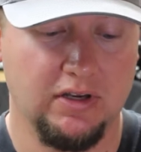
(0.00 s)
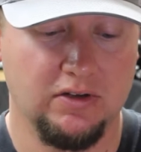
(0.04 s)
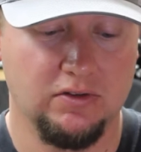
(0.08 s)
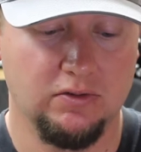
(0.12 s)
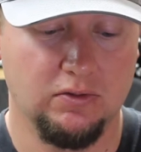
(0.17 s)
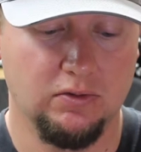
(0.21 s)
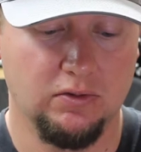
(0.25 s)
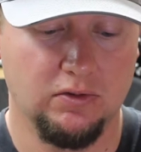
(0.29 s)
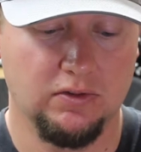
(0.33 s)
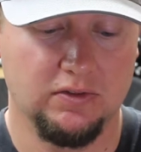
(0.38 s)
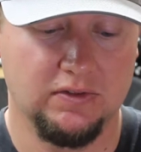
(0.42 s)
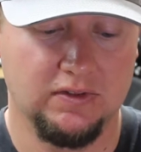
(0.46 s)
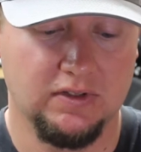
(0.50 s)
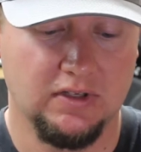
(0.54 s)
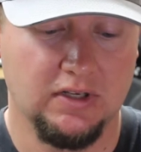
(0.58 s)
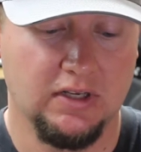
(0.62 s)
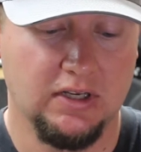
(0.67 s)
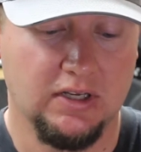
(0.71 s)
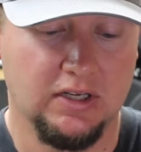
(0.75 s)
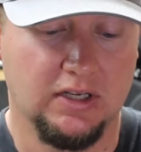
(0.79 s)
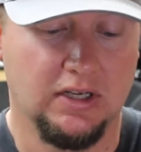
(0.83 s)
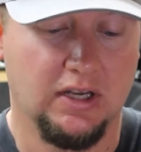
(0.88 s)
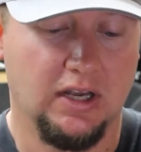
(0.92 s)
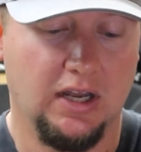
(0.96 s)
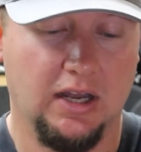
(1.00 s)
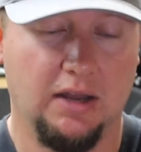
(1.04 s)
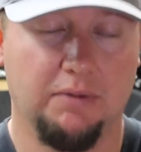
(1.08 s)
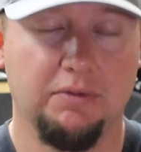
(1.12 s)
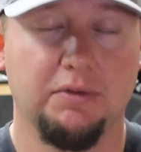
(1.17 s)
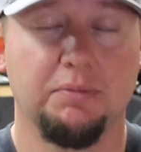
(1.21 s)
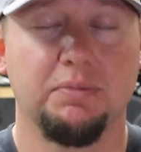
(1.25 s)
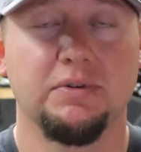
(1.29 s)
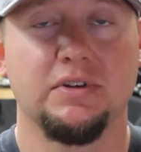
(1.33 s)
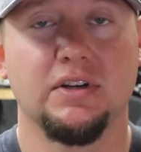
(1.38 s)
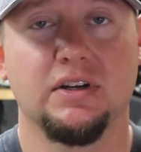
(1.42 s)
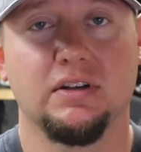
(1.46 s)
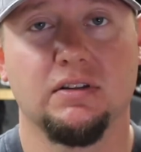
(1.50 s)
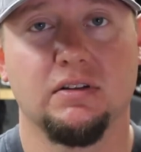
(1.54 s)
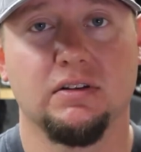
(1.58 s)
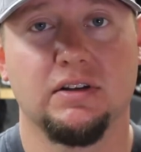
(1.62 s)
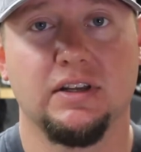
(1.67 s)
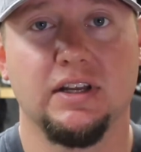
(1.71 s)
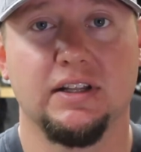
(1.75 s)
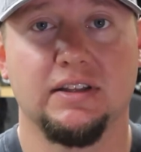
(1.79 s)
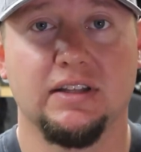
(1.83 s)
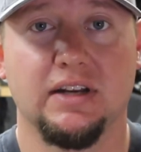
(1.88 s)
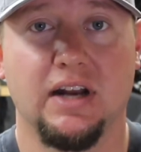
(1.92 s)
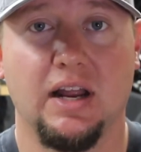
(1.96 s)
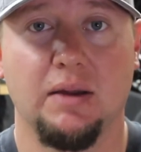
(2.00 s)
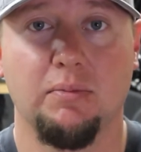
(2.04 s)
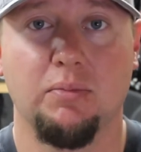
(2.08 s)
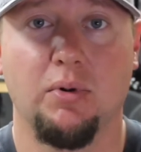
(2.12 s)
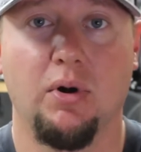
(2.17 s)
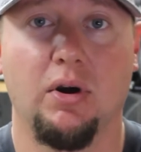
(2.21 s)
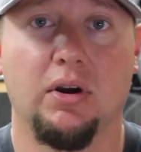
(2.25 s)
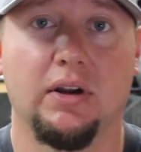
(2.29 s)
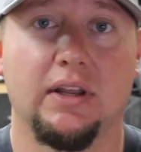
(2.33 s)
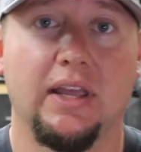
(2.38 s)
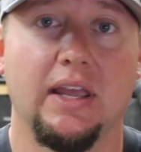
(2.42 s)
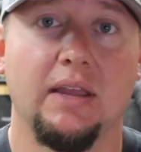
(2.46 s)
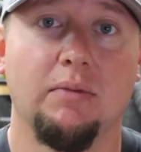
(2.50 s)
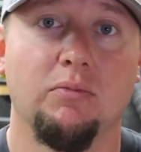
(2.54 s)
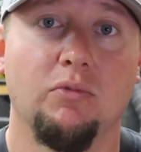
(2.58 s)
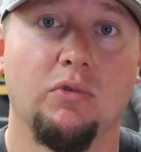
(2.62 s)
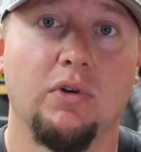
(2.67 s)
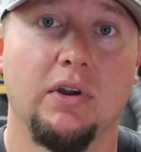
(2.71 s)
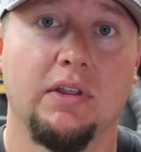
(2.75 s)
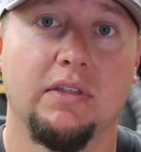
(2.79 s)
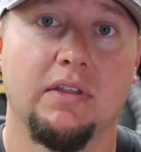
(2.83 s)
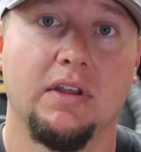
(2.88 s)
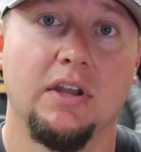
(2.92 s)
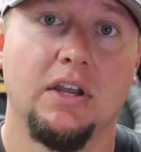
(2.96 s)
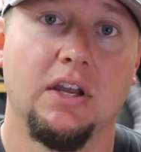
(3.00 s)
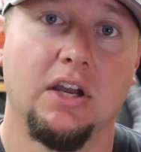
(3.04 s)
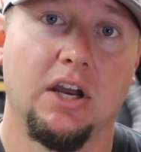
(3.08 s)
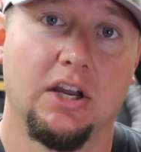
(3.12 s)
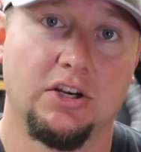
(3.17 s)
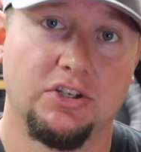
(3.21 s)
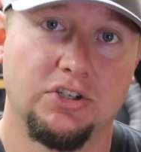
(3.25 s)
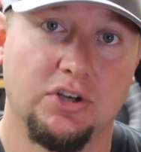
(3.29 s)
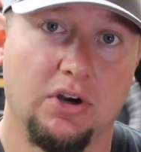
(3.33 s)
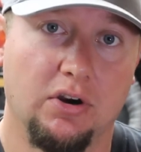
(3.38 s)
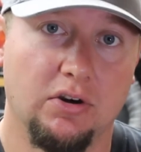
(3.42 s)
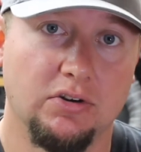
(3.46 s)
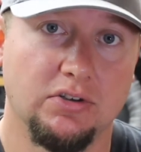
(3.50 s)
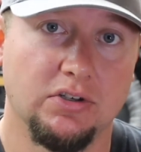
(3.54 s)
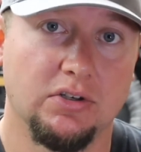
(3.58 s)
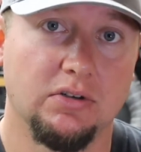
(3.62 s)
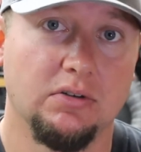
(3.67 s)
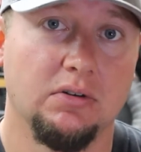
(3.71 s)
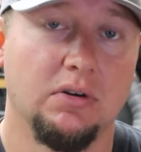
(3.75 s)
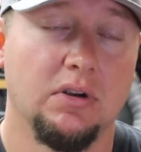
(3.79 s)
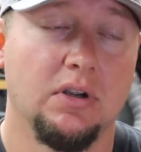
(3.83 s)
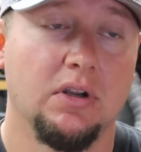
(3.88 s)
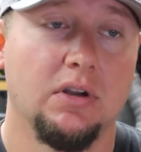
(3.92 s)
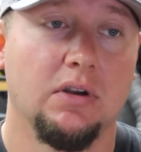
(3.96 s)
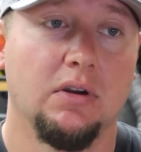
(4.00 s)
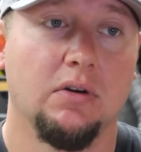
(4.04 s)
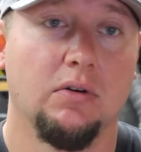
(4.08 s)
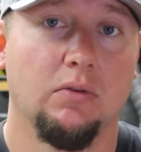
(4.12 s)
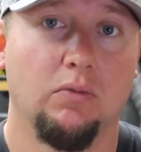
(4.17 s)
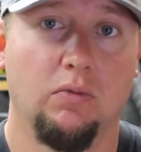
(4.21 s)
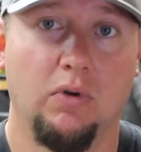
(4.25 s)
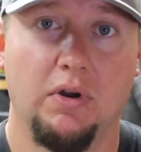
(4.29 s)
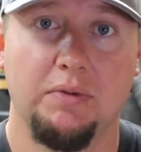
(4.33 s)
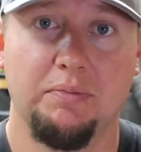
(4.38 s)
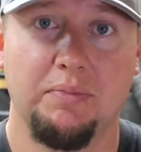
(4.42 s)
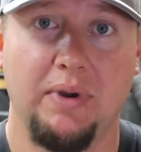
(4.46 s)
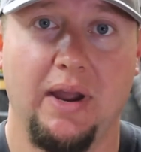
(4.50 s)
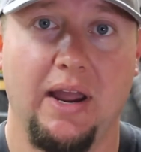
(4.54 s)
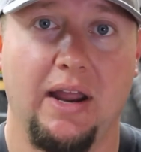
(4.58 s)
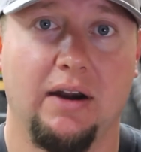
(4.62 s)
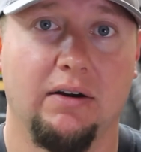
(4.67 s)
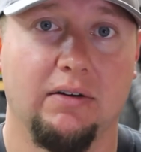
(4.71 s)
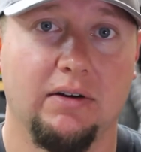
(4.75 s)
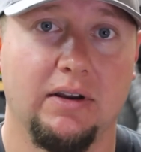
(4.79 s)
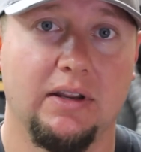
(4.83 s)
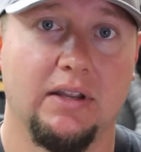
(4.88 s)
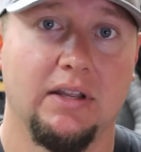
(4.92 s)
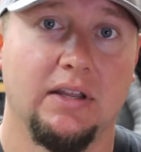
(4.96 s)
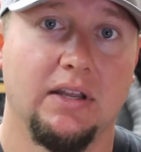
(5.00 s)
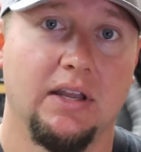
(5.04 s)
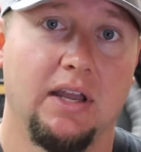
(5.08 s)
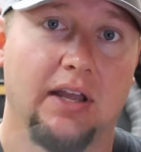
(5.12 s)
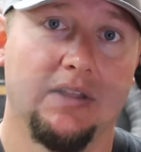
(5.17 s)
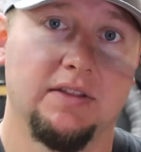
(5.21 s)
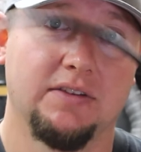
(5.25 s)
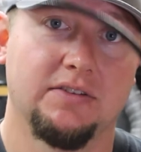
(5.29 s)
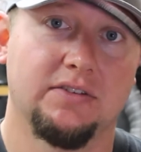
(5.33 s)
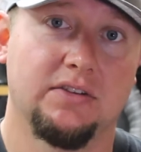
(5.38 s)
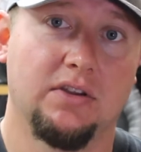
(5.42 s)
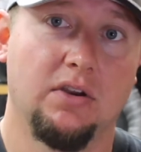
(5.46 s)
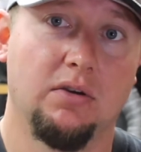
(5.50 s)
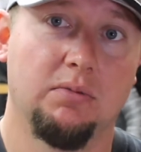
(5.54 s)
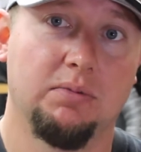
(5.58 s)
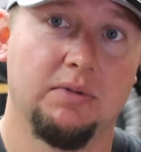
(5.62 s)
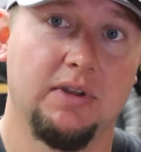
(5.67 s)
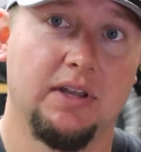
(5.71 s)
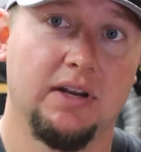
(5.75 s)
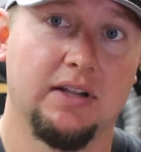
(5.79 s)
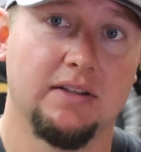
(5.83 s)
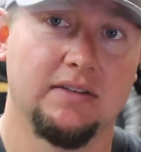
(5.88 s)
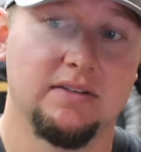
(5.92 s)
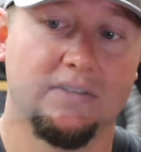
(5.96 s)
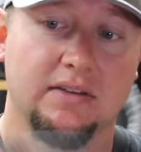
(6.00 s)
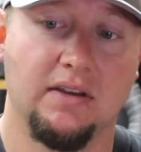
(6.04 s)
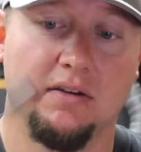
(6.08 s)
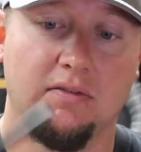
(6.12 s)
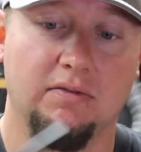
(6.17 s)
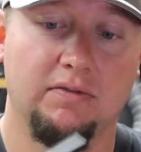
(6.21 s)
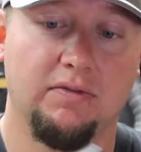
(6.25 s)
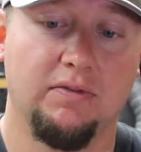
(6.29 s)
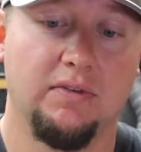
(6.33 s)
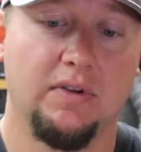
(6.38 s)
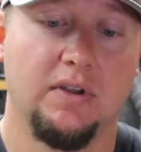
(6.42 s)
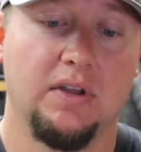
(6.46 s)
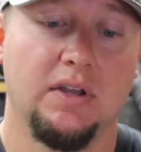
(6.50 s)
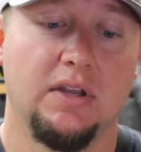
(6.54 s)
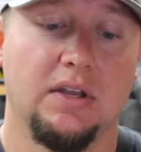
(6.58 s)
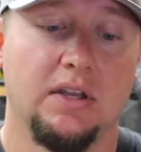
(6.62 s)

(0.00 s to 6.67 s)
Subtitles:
tools. The particular kit that I bought came with a charger, one battery, and the scope kit itself.